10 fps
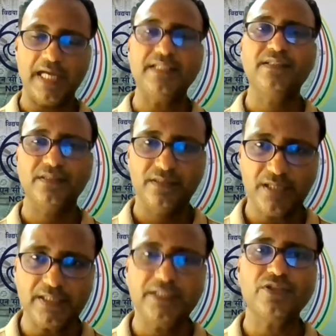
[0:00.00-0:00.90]
I think
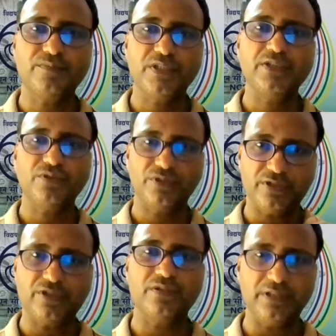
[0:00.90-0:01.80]
that is something,
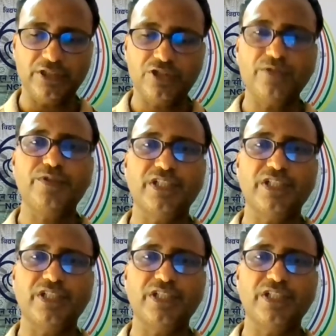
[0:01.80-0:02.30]
in service